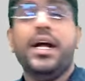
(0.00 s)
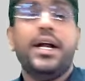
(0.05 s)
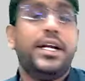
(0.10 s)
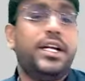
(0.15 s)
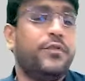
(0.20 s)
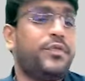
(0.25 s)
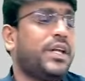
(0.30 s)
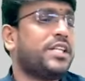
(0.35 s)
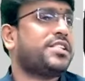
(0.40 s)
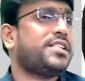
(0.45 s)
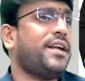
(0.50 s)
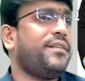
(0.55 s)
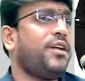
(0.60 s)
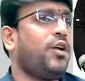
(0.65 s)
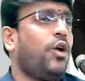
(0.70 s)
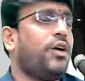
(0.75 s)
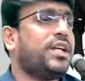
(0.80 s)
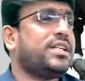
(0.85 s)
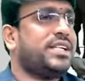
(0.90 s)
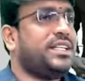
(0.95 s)
Different state, we
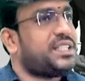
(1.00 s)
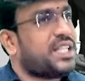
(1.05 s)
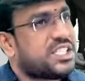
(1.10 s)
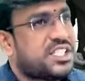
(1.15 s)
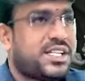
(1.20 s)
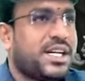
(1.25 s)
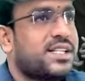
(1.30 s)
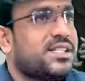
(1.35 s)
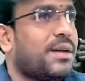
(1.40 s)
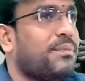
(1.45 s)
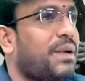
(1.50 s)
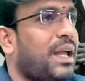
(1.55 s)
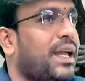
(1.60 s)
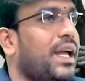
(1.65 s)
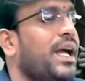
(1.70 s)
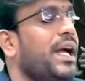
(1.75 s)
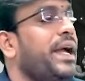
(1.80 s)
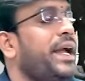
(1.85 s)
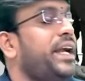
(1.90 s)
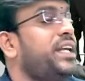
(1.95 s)
call it as intrastate supply.
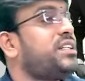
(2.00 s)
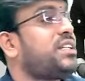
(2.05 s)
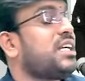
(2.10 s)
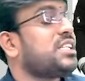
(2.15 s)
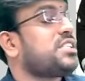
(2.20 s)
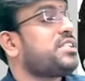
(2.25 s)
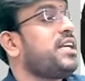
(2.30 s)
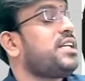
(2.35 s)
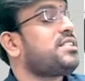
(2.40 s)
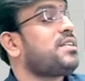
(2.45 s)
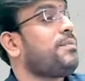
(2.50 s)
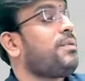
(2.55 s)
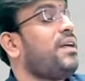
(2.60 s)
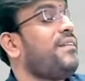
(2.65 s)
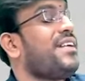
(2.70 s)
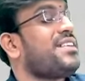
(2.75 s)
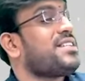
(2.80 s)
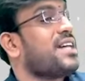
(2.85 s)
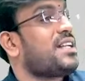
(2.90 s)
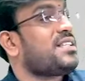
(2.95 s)
Intrastate supply,
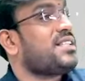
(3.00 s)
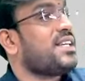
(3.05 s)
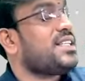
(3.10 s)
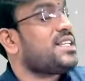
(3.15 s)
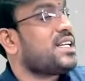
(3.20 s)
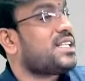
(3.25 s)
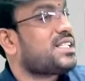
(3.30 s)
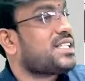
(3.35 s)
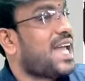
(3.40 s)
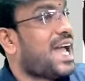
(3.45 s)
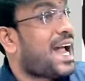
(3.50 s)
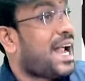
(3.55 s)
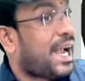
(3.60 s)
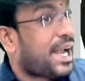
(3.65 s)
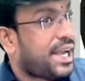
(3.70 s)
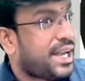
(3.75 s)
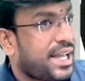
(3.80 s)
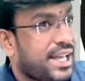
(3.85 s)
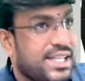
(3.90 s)
we charge CGST and